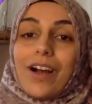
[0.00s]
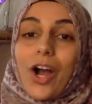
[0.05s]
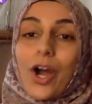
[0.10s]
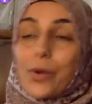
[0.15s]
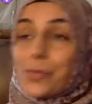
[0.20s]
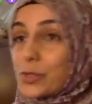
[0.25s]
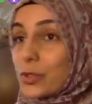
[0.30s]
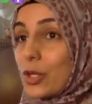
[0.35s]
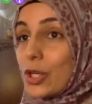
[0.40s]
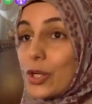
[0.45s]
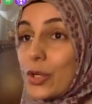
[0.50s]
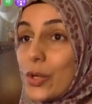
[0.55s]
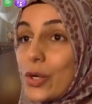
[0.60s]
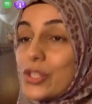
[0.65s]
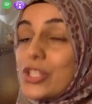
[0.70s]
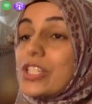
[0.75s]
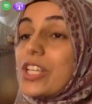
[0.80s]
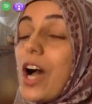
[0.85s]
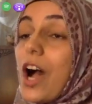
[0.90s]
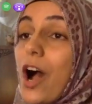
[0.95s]
homeschooling
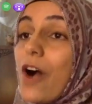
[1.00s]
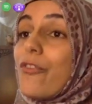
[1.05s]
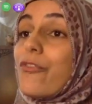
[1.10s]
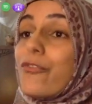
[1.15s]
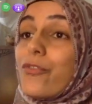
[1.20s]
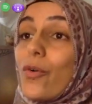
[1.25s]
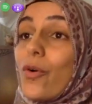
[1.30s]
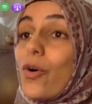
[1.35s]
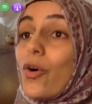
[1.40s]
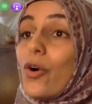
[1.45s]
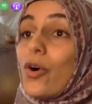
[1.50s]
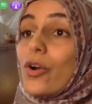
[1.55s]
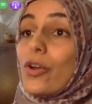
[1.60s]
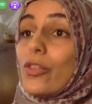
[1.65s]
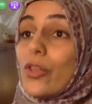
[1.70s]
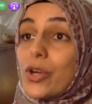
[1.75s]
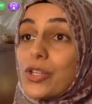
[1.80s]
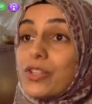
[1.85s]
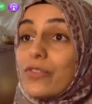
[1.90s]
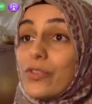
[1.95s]
courses are for
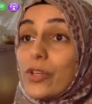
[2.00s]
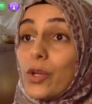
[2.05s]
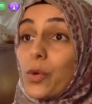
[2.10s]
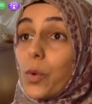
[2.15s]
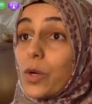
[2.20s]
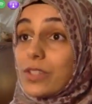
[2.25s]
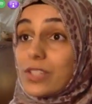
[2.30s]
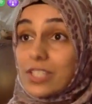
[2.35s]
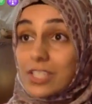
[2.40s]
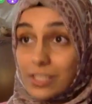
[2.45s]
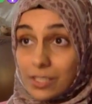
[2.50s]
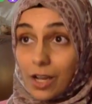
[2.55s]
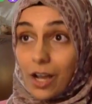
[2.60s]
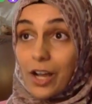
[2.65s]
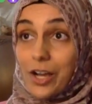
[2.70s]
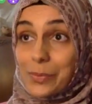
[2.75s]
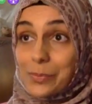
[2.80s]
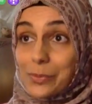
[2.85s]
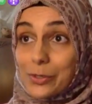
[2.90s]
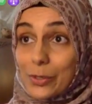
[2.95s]
those of you who want to
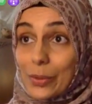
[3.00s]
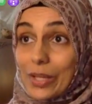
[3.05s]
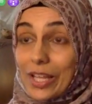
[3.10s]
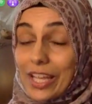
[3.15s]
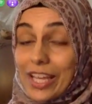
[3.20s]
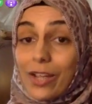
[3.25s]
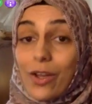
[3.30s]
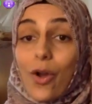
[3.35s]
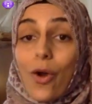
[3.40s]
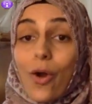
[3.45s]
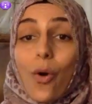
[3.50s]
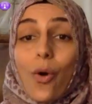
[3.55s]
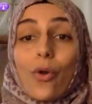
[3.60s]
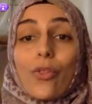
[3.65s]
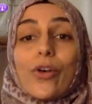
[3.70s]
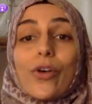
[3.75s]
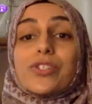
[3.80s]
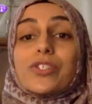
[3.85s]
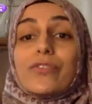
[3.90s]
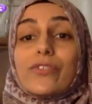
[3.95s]
start homeschooling,
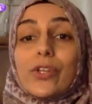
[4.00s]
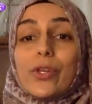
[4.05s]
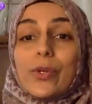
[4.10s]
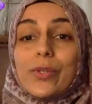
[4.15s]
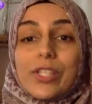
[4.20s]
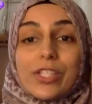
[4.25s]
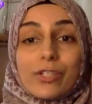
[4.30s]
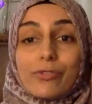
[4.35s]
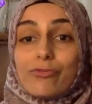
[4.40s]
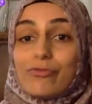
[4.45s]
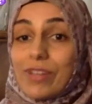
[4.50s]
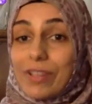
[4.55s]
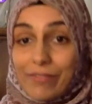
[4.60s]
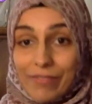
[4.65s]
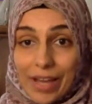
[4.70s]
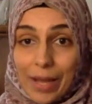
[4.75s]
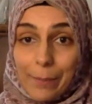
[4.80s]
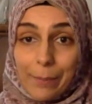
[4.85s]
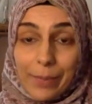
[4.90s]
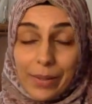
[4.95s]
or those of you who need to
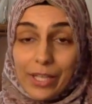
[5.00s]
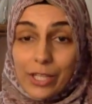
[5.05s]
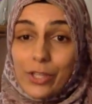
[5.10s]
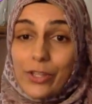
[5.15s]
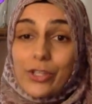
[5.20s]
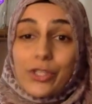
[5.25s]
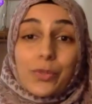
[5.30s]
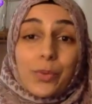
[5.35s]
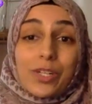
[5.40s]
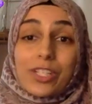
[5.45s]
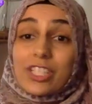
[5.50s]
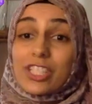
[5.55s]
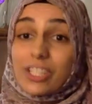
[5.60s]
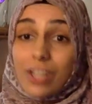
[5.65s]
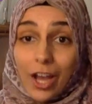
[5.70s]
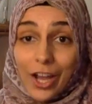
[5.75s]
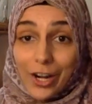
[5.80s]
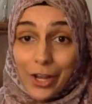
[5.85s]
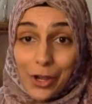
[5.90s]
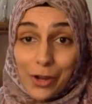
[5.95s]
revamp it. You just want to
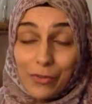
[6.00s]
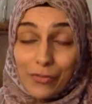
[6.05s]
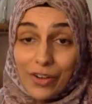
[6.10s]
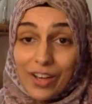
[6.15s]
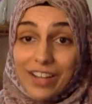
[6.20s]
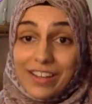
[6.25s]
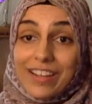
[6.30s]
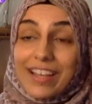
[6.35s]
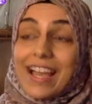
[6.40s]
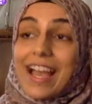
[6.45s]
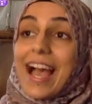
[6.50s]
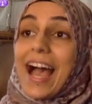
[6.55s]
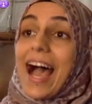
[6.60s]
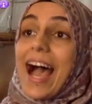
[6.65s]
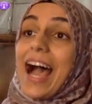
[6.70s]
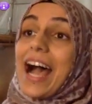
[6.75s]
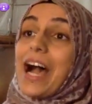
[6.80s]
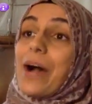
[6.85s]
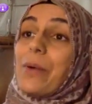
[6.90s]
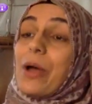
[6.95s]
start over.
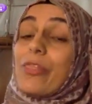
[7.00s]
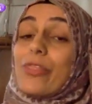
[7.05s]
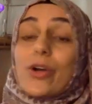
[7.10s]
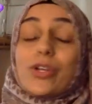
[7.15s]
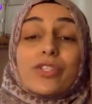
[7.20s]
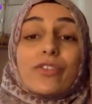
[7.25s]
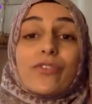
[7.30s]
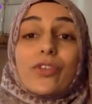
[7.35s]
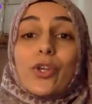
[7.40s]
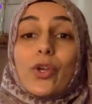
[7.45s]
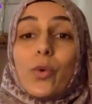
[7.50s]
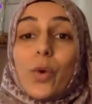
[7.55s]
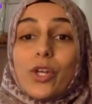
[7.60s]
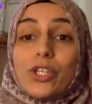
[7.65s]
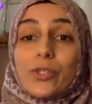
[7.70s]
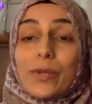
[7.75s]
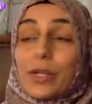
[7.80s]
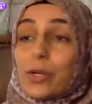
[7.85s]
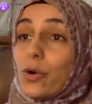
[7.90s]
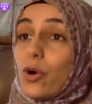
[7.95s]
And those of you who
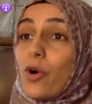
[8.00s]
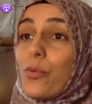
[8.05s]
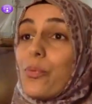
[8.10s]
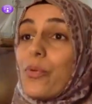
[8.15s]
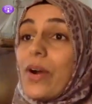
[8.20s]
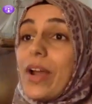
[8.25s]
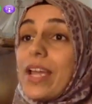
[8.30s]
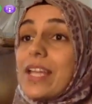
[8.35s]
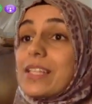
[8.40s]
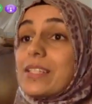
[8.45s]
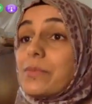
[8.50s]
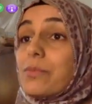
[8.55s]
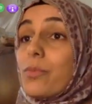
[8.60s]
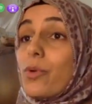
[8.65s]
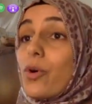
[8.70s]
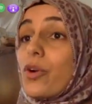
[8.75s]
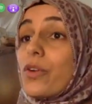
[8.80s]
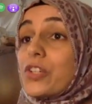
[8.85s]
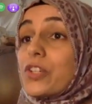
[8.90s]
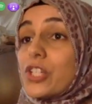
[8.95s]
want to incorporate
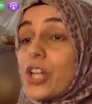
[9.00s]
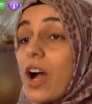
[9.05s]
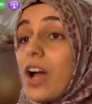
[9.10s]
more of